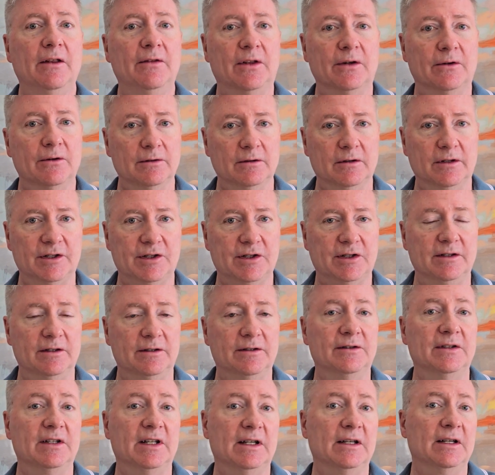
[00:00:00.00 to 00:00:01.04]
that are listed
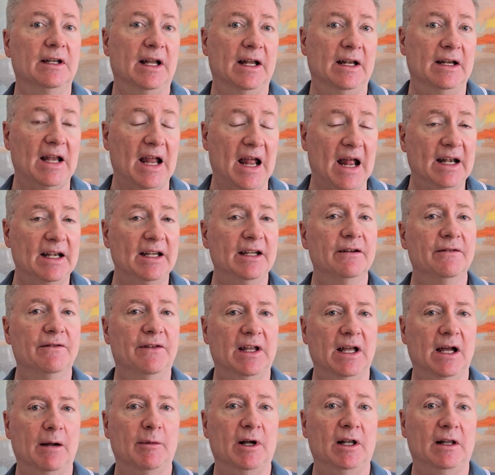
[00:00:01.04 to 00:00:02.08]
in any of
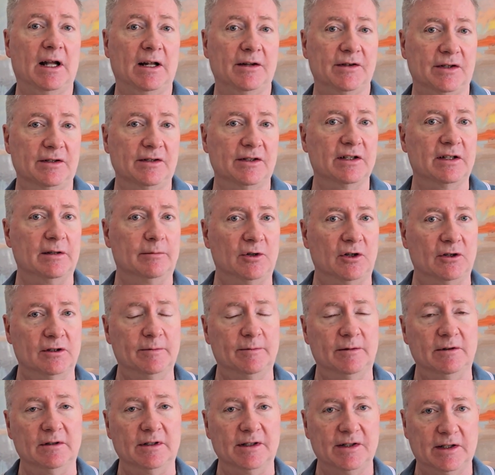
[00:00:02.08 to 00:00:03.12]
the MLSs, the
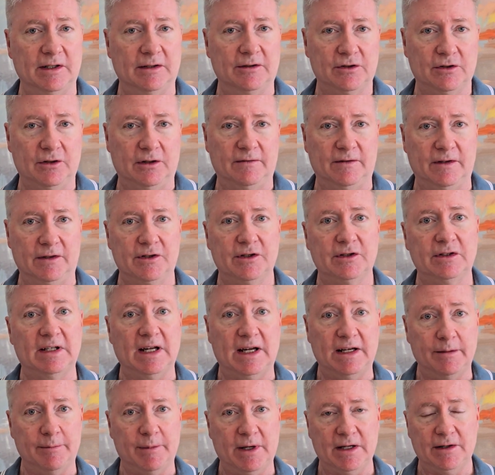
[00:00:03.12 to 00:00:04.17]
multiple listing service
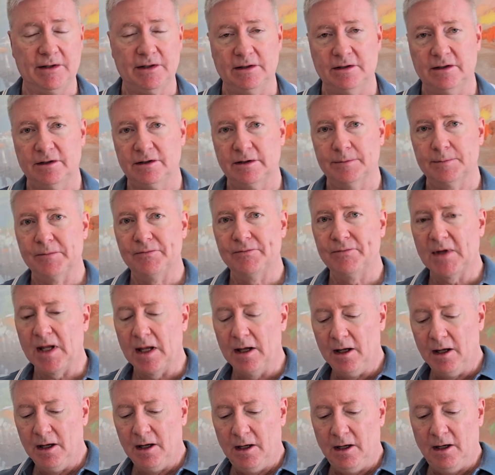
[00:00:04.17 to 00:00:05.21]
databases.
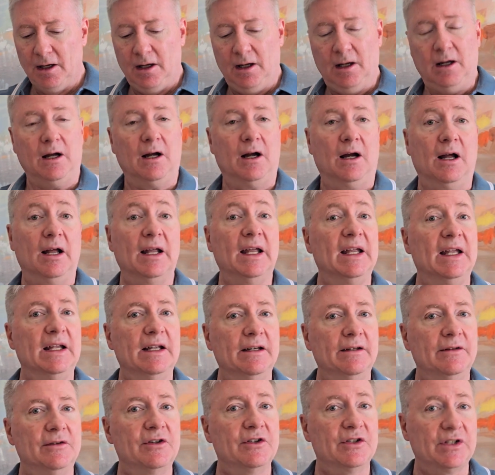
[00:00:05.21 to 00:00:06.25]

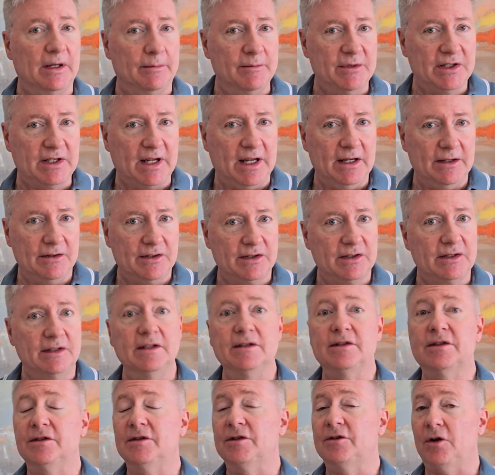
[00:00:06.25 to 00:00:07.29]
In some states,
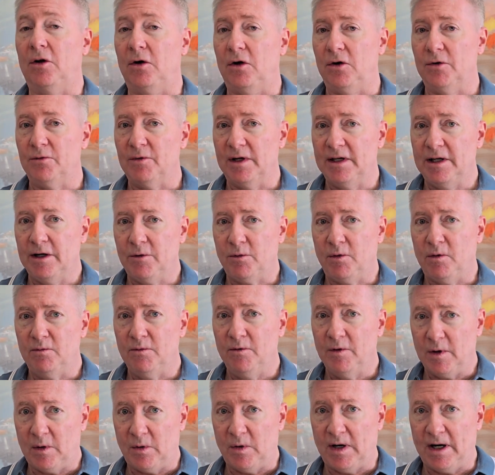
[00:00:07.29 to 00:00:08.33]
this is already
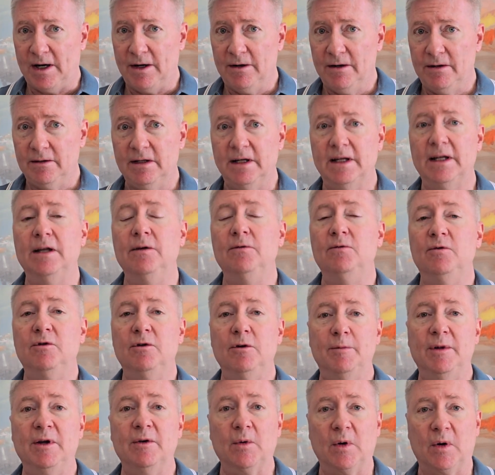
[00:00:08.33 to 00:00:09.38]
required. It will
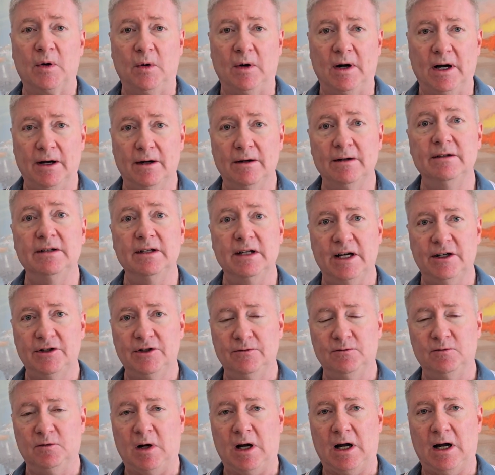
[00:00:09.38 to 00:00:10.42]
be required
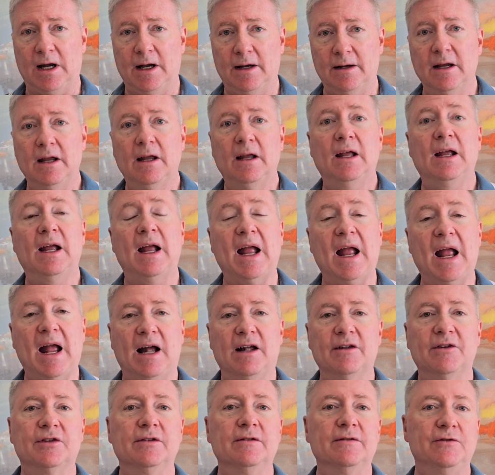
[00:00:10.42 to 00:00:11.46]
nationwide
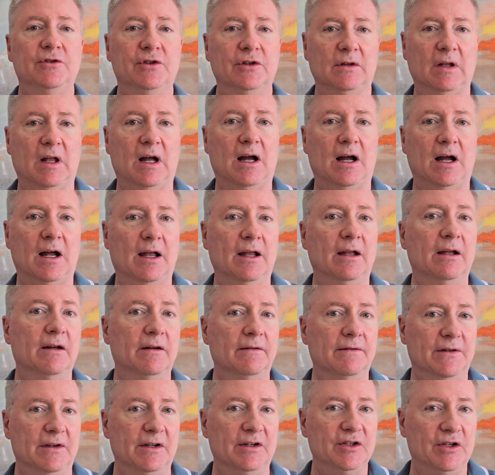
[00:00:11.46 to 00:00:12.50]
as of July
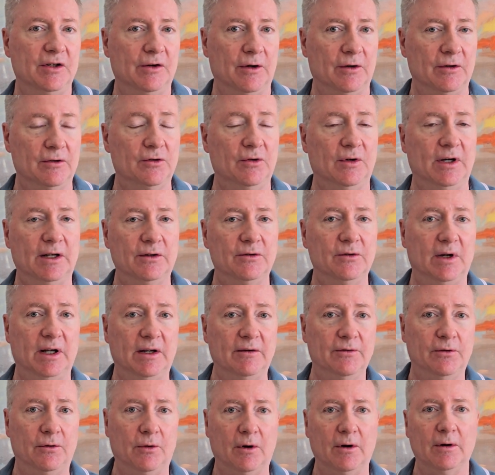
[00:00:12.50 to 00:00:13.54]
of this year,
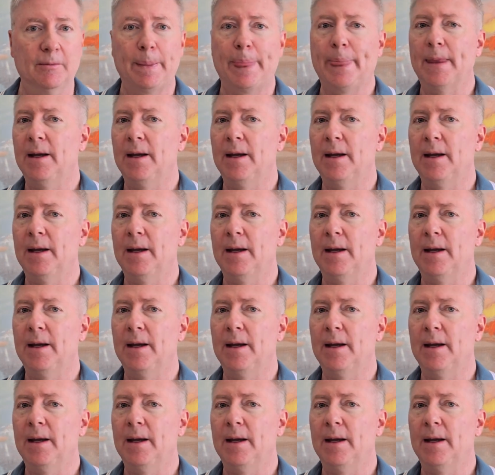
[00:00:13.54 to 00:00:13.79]
2024.